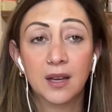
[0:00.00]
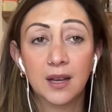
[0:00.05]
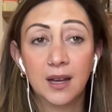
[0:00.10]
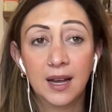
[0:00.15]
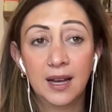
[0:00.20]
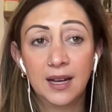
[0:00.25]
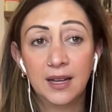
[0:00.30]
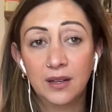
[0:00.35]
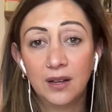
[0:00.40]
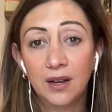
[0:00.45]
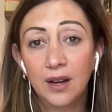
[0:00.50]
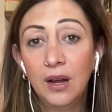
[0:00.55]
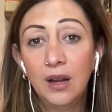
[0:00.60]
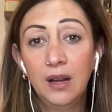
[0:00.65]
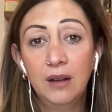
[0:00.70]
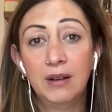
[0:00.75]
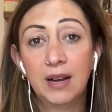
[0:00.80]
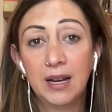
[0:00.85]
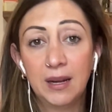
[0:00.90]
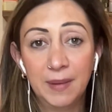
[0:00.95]
And I highly
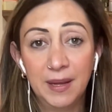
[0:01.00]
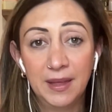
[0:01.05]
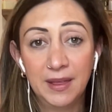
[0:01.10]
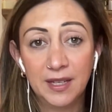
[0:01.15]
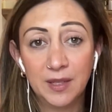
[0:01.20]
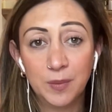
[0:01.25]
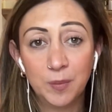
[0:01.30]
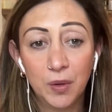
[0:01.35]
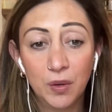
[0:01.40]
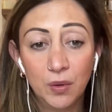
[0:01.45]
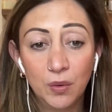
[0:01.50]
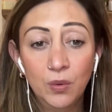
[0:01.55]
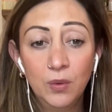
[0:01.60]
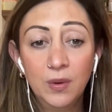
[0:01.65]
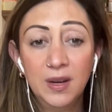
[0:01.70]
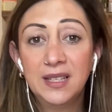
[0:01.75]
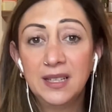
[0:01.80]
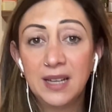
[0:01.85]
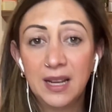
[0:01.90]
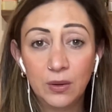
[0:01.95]
recommend this, but
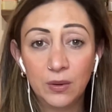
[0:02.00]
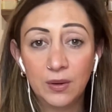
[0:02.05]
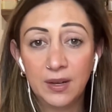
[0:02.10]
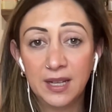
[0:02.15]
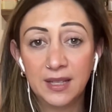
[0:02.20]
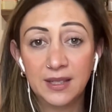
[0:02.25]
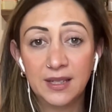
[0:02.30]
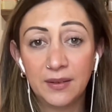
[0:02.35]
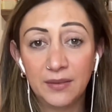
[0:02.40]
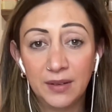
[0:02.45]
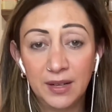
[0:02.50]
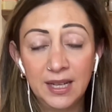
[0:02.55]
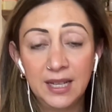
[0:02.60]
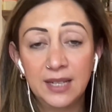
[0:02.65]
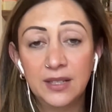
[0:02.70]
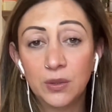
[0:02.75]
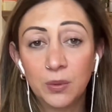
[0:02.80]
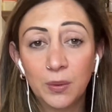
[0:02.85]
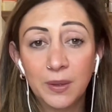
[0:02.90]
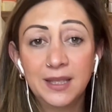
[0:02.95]
always let your kids have at
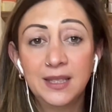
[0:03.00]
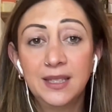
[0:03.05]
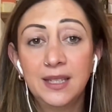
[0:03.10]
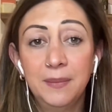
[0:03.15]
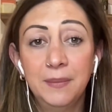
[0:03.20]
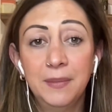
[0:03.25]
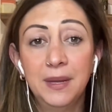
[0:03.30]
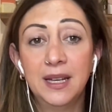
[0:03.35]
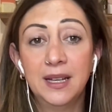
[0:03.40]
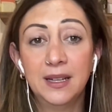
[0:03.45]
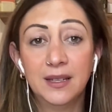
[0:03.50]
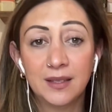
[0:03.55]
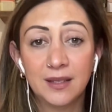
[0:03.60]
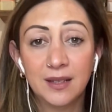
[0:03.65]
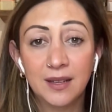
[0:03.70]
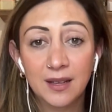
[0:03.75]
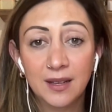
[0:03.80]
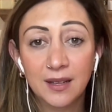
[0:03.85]
least 20 minutes